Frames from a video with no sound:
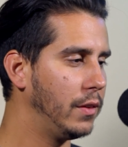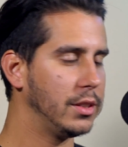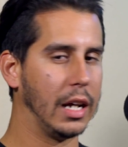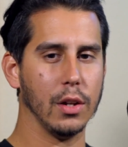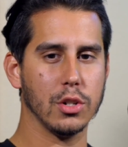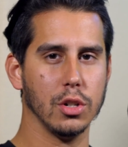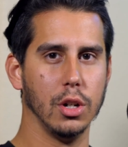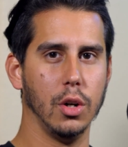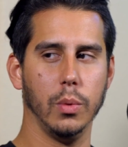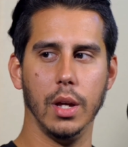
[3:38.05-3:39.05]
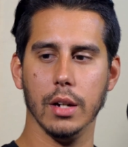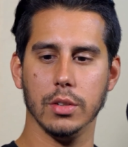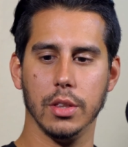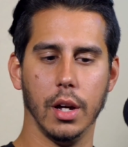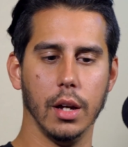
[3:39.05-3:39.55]
the talent show, we
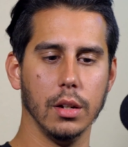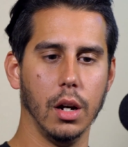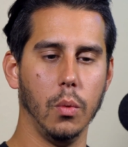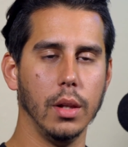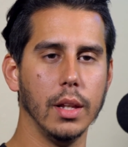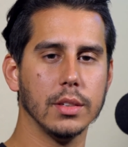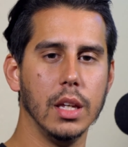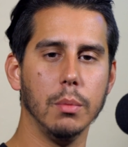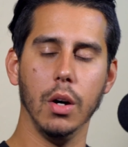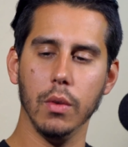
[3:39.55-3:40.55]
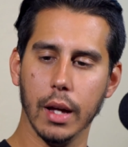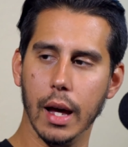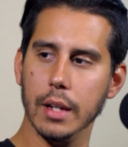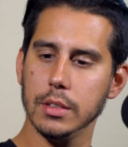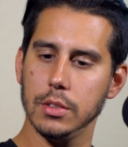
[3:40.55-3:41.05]
actually thought, you know what? Let's keep going,
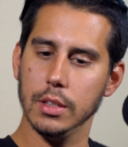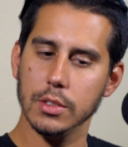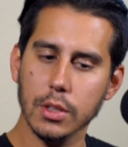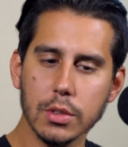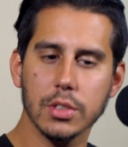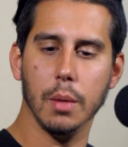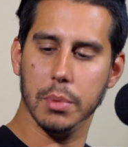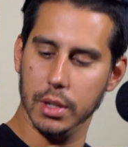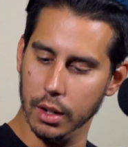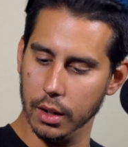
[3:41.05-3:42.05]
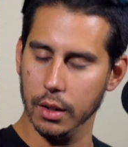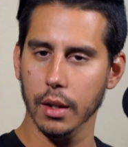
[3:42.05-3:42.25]
guys. Let's do something here.